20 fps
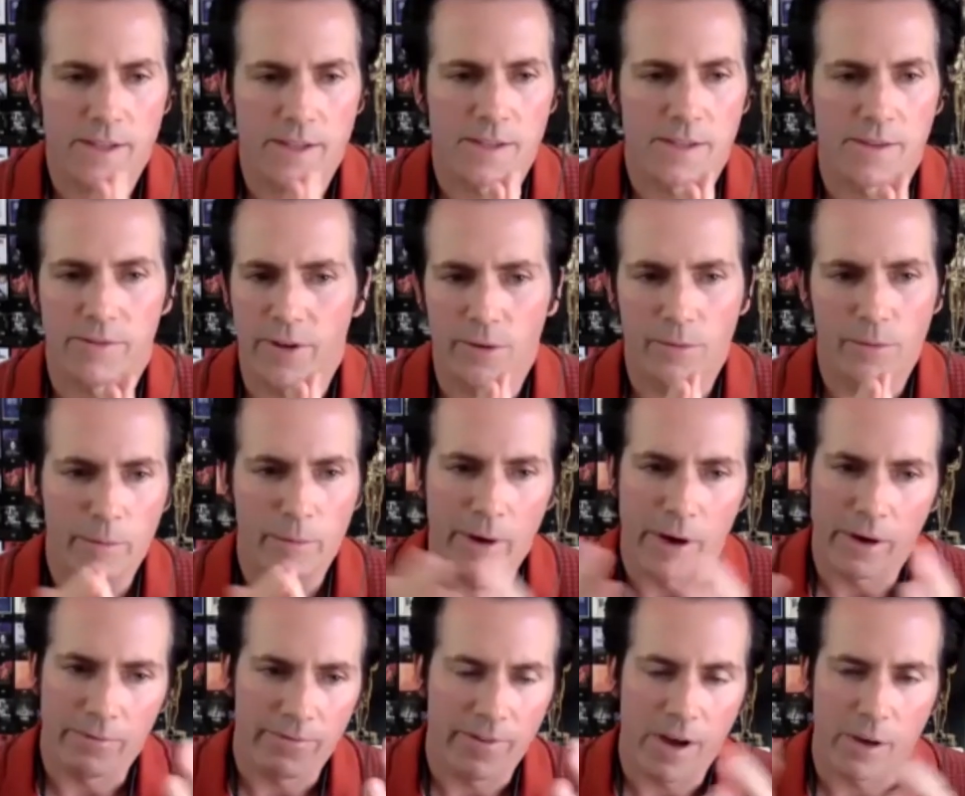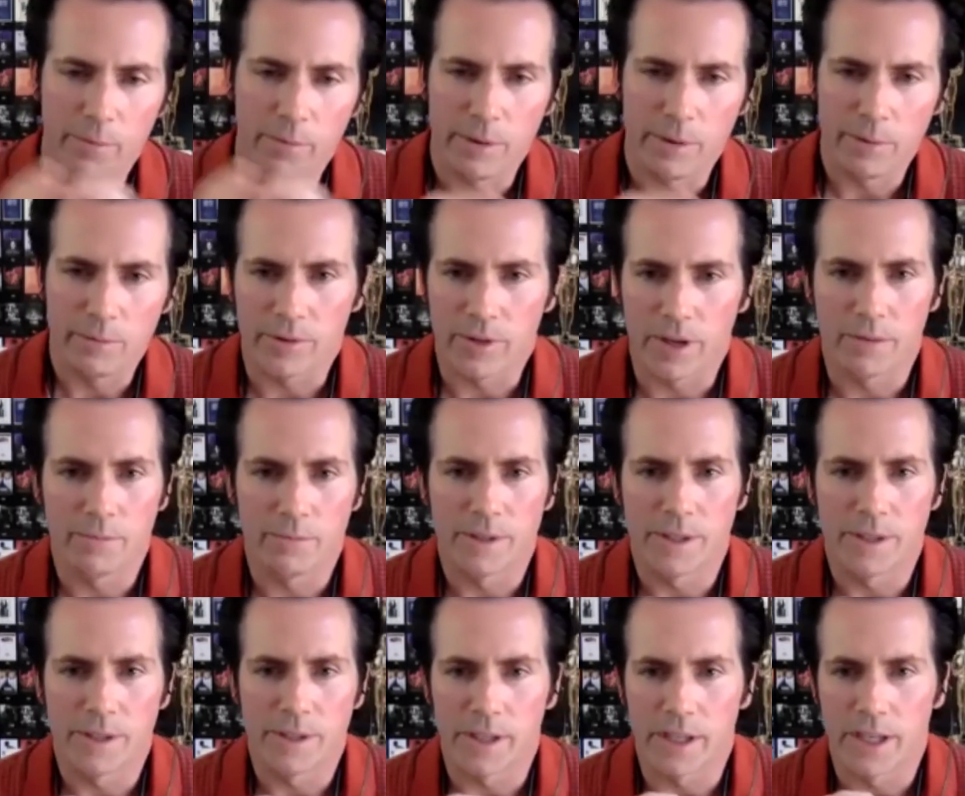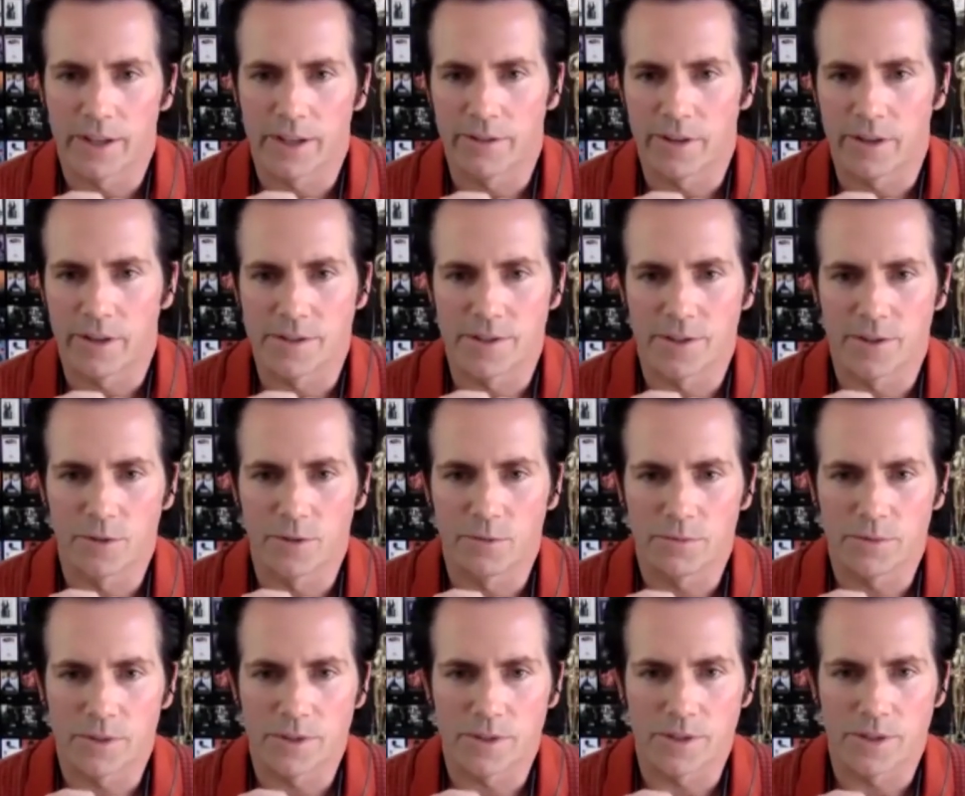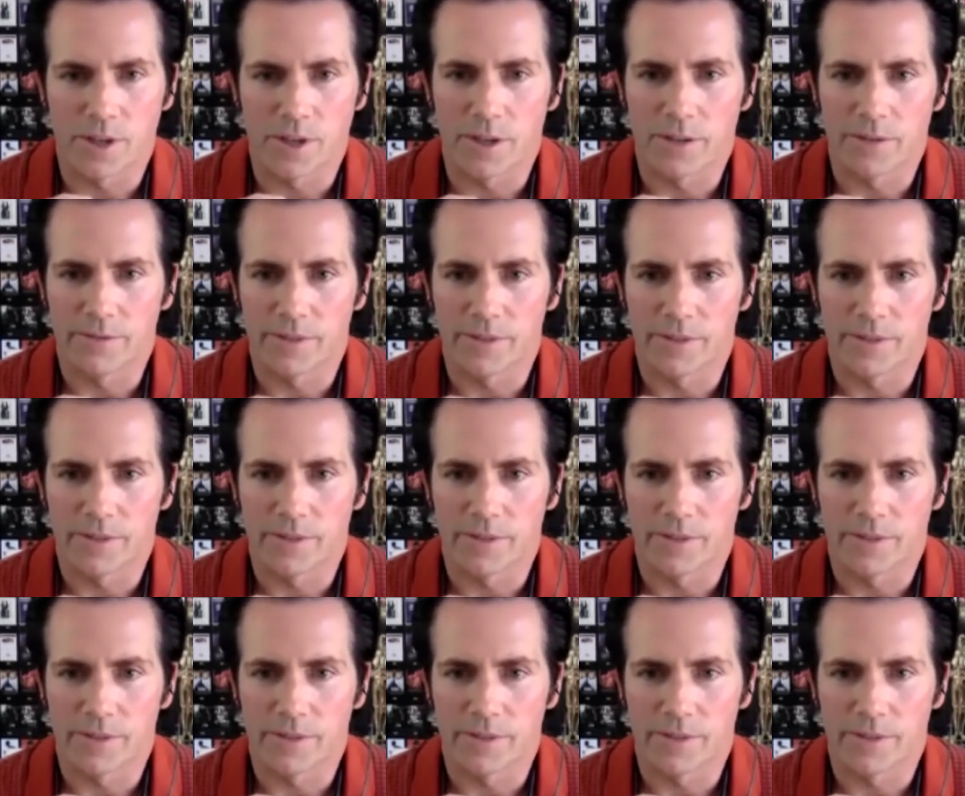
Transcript: is a film about 5 people coming together on Zoom to solve